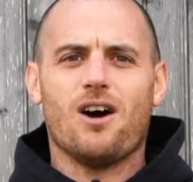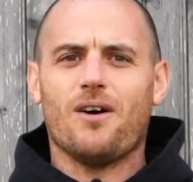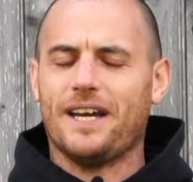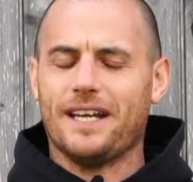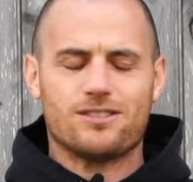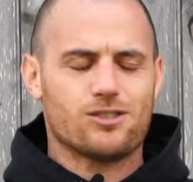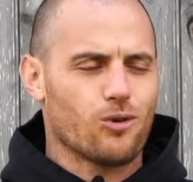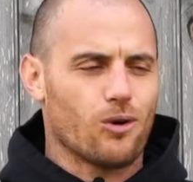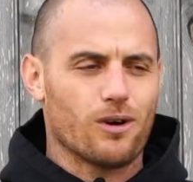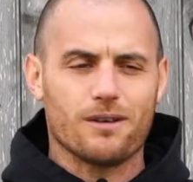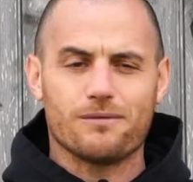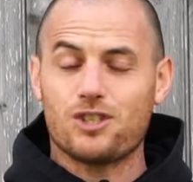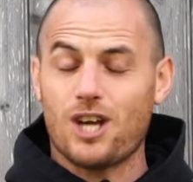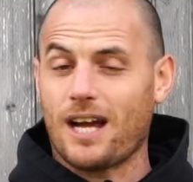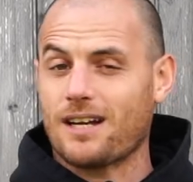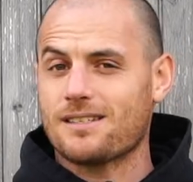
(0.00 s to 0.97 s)
You know, it
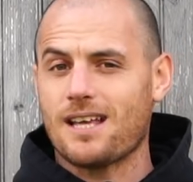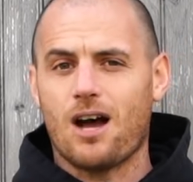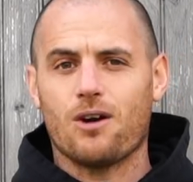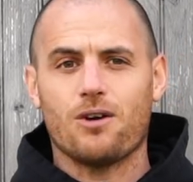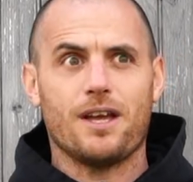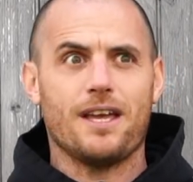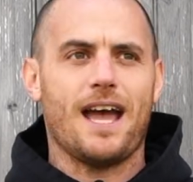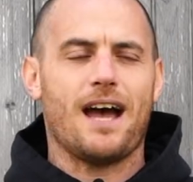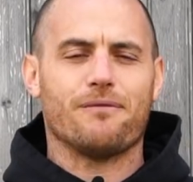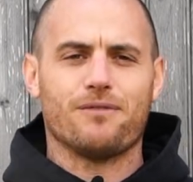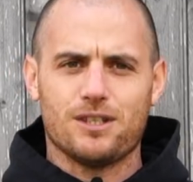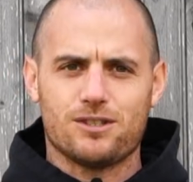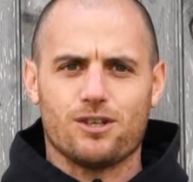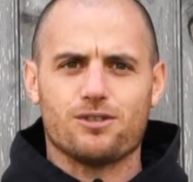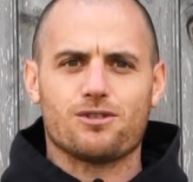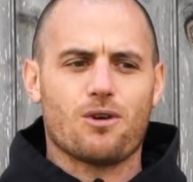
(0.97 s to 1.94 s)
sort of checks out,
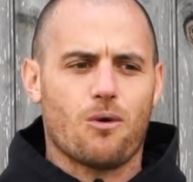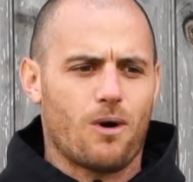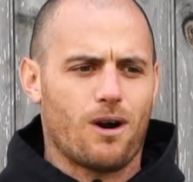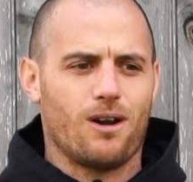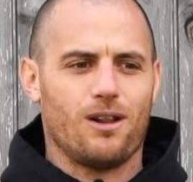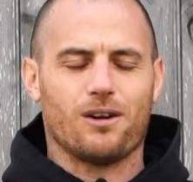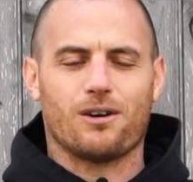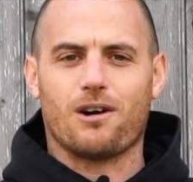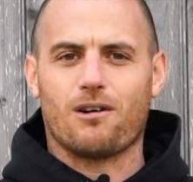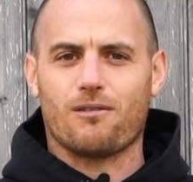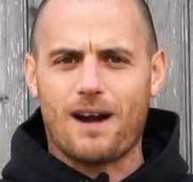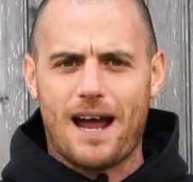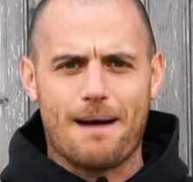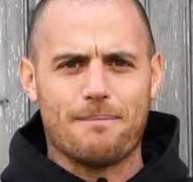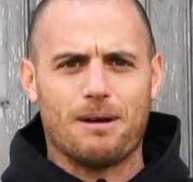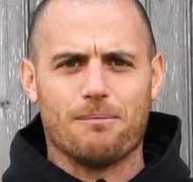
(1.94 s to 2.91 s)
yeah, if it's a squirrel
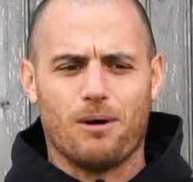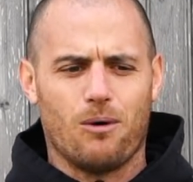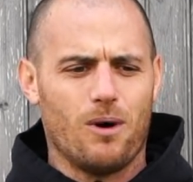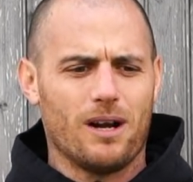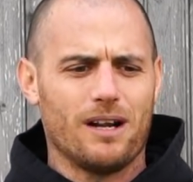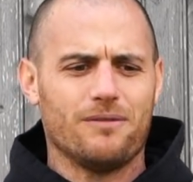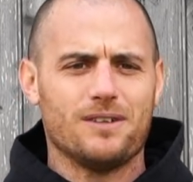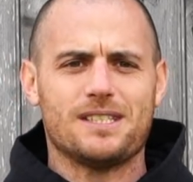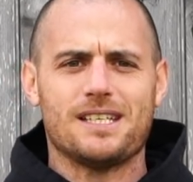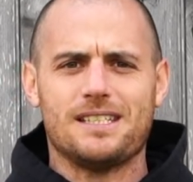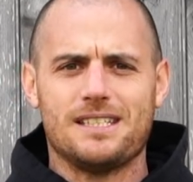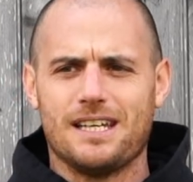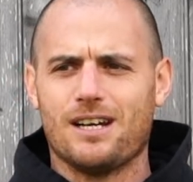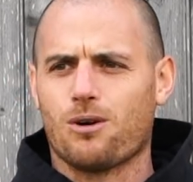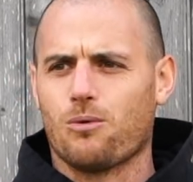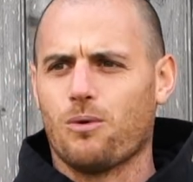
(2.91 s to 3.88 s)
or a rabbit, but what if
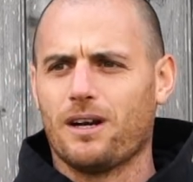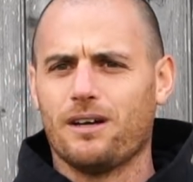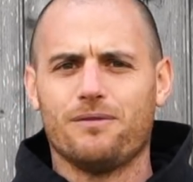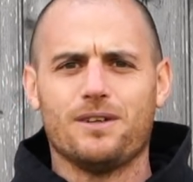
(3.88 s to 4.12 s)
it's a deer?